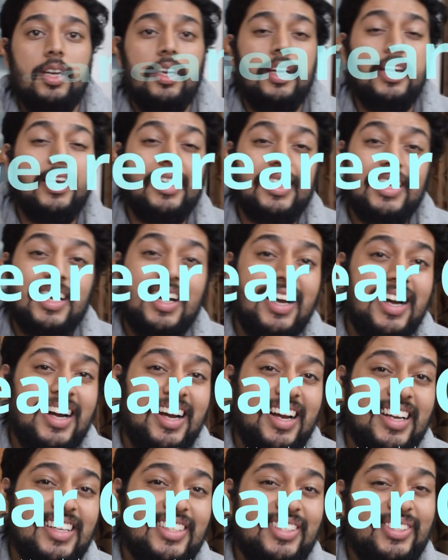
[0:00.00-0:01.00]
Hey
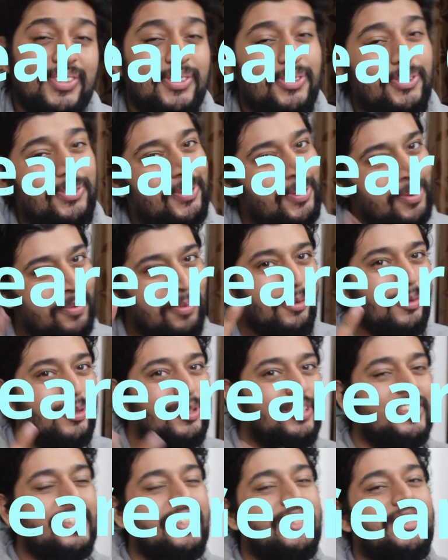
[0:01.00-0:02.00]
guys, Rom
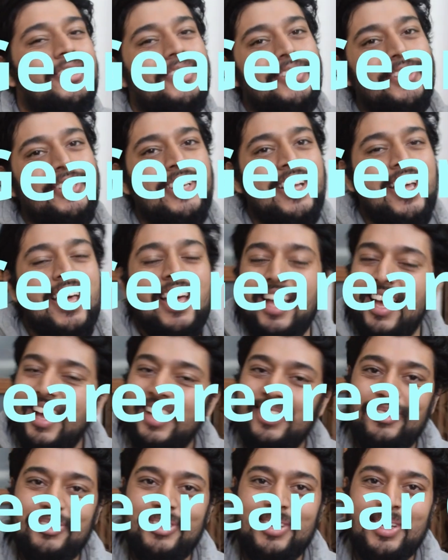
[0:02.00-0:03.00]
Guruji here,
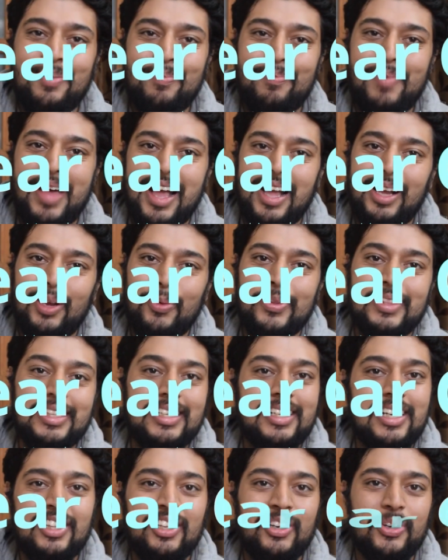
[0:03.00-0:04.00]
and today I'm back with
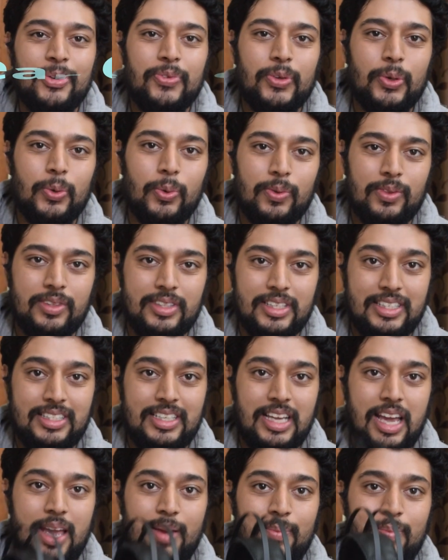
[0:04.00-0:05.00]
another review. This
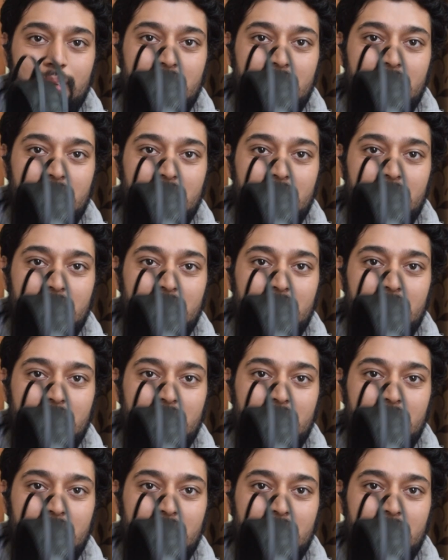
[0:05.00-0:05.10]
time